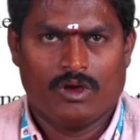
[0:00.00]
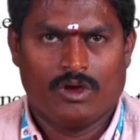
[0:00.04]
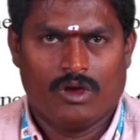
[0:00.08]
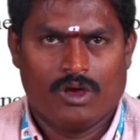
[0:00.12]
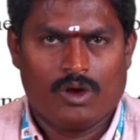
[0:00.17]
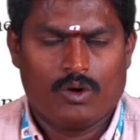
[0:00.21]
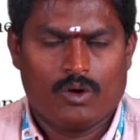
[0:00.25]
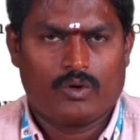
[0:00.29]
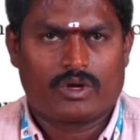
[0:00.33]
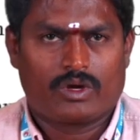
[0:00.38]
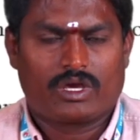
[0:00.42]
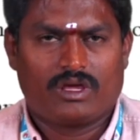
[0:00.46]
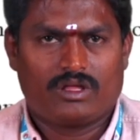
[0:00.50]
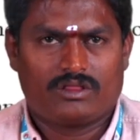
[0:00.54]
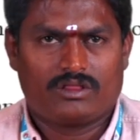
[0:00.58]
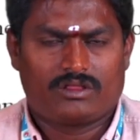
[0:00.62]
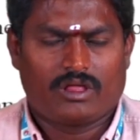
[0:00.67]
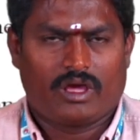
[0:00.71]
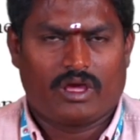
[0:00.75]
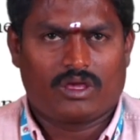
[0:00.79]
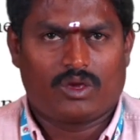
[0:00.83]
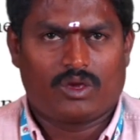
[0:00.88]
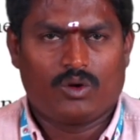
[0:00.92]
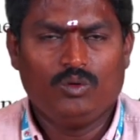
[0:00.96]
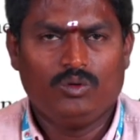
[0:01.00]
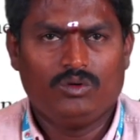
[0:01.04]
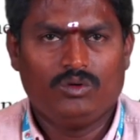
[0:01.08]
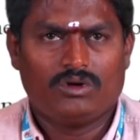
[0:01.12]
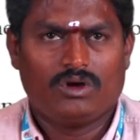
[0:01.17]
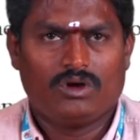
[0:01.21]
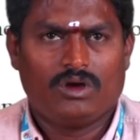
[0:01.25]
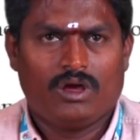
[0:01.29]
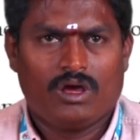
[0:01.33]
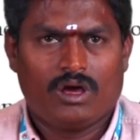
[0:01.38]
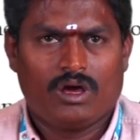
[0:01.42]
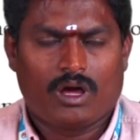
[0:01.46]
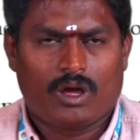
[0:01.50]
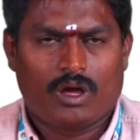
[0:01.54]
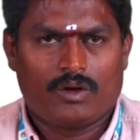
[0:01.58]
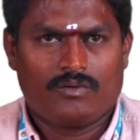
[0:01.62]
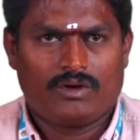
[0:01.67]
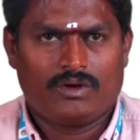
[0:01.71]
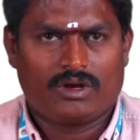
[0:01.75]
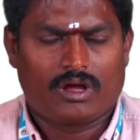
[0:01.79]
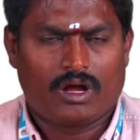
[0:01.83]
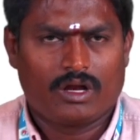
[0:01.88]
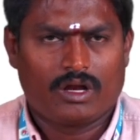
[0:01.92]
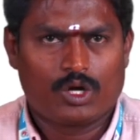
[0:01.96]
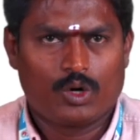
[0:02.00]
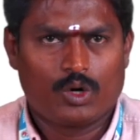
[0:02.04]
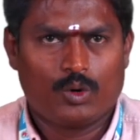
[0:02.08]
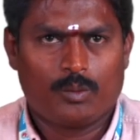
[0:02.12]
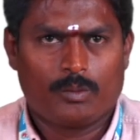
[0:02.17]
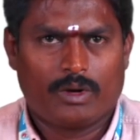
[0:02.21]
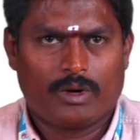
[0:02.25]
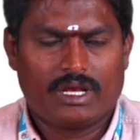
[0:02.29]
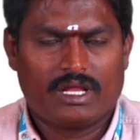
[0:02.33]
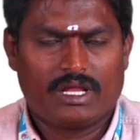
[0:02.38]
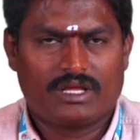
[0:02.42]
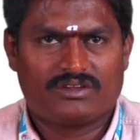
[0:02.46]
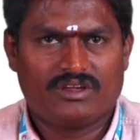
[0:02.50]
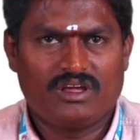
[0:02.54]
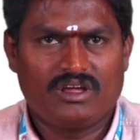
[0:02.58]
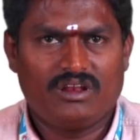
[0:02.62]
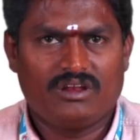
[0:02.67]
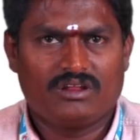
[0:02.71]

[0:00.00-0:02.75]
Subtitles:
Okay, thank you. I will conclude my lecture.